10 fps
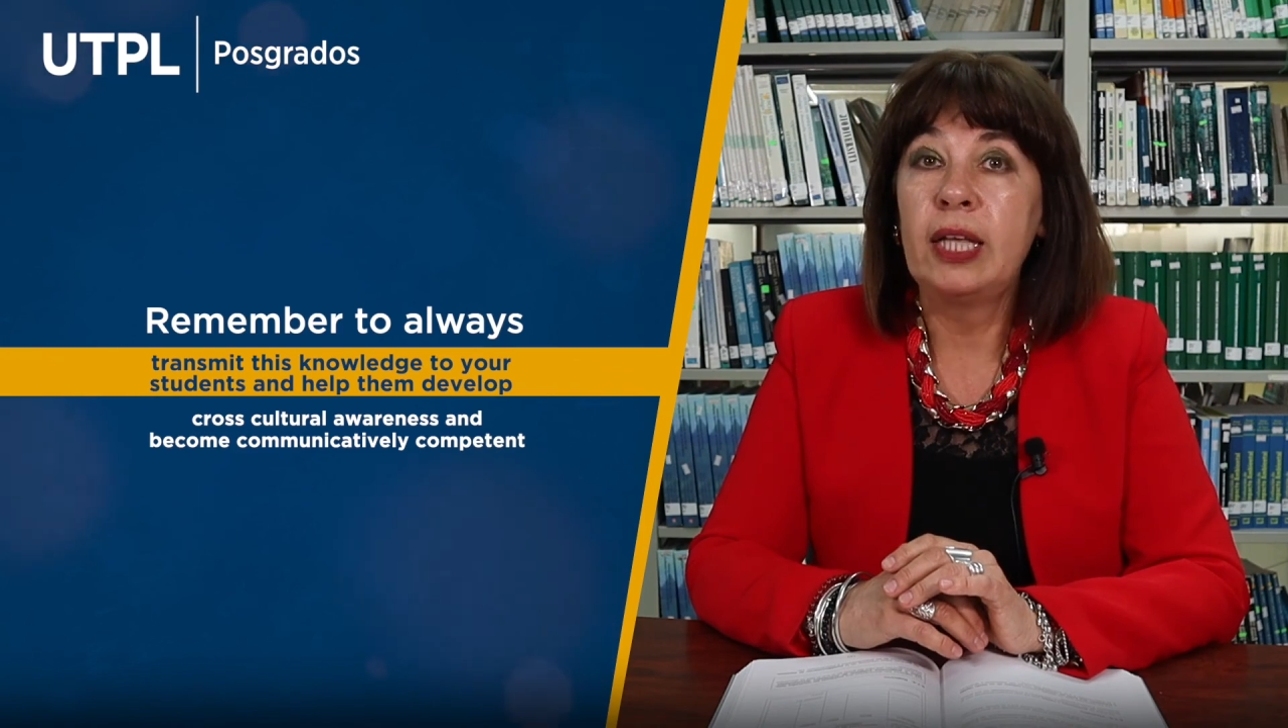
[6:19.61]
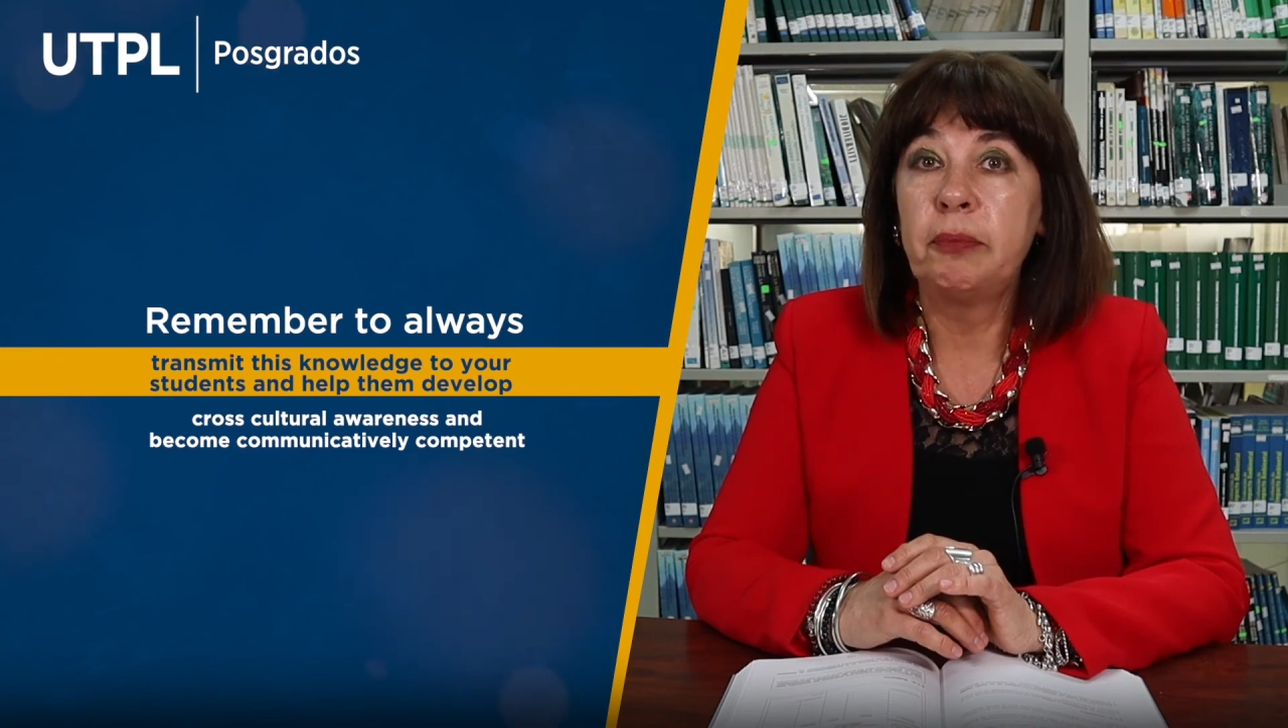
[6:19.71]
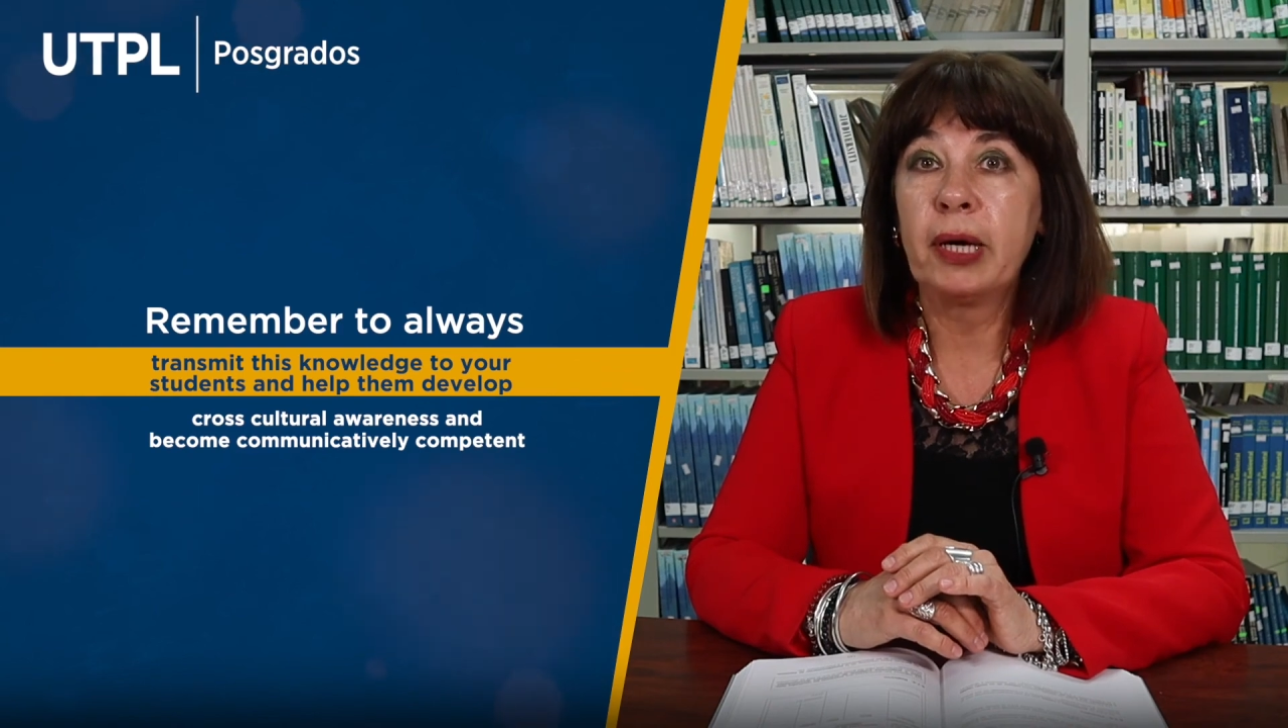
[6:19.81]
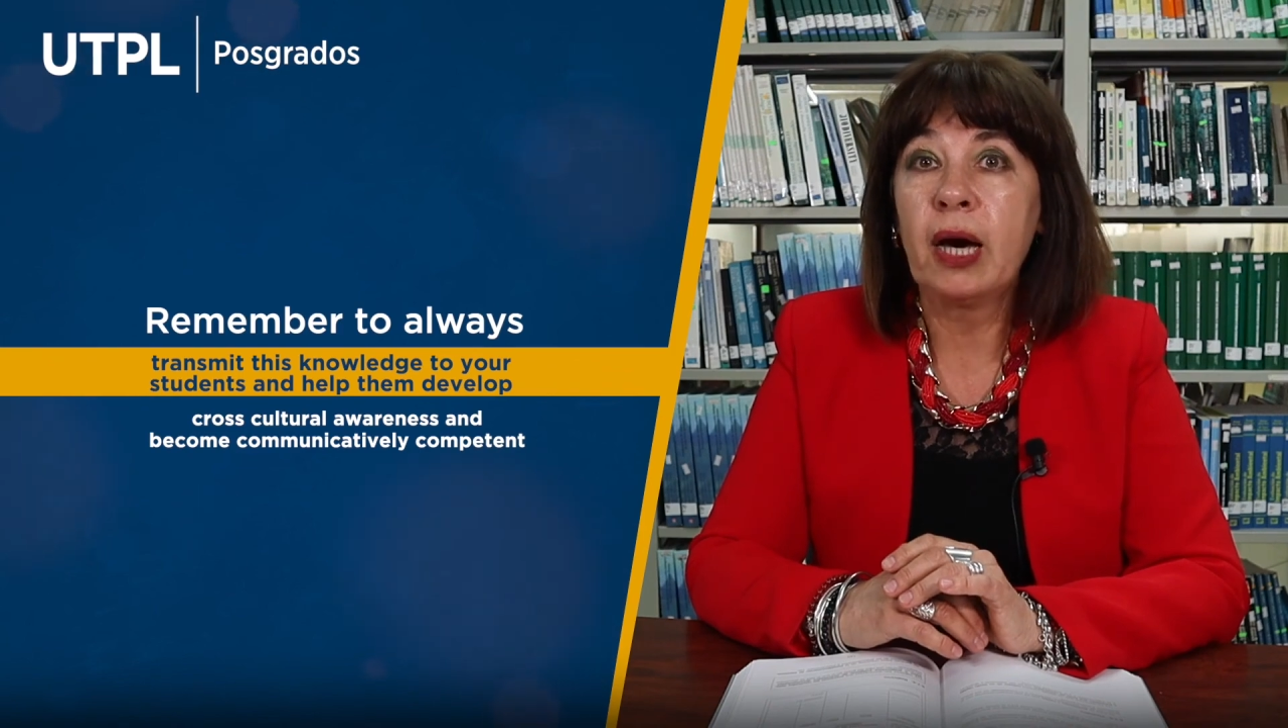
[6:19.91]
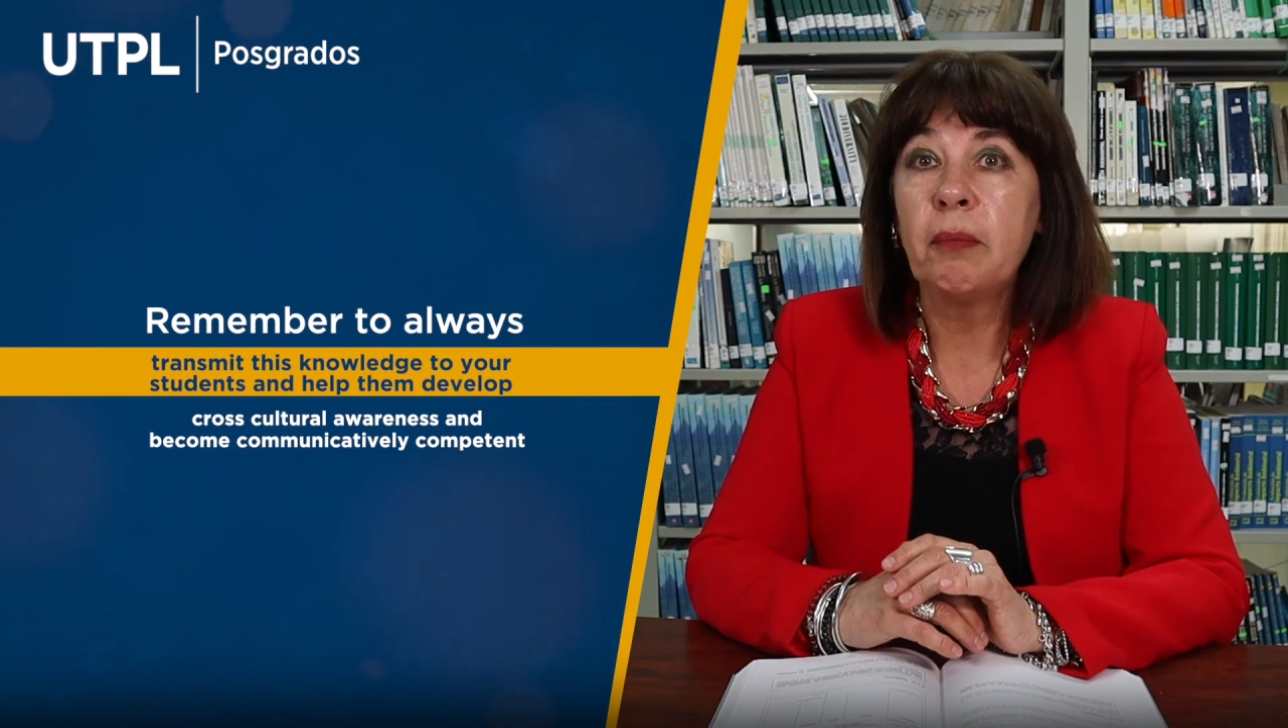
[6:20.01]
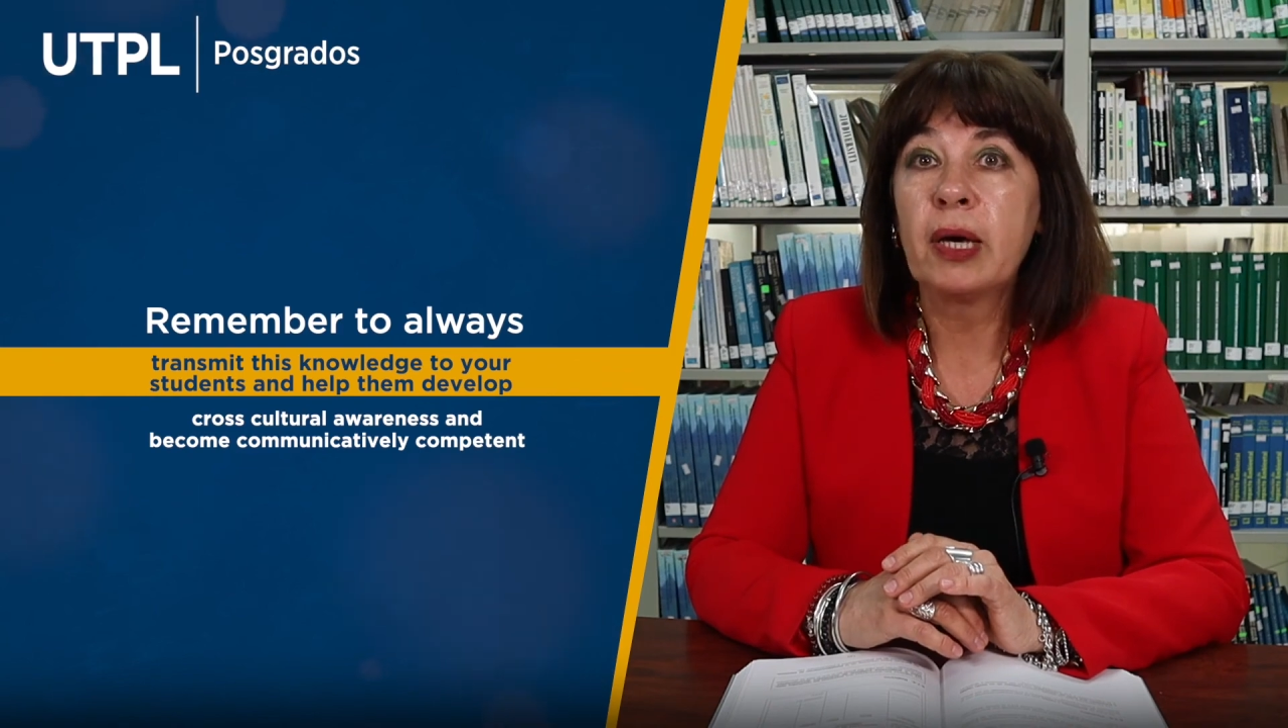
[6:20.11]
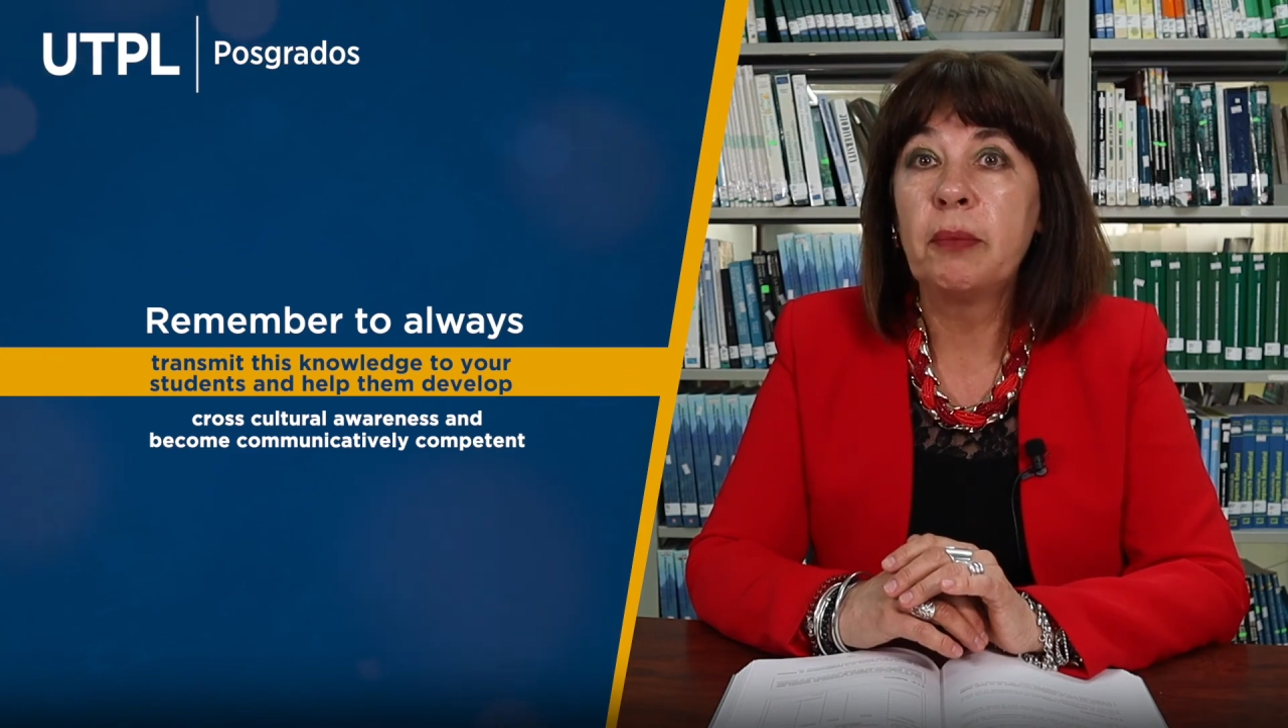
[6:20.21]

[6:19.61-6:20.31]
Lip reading: and become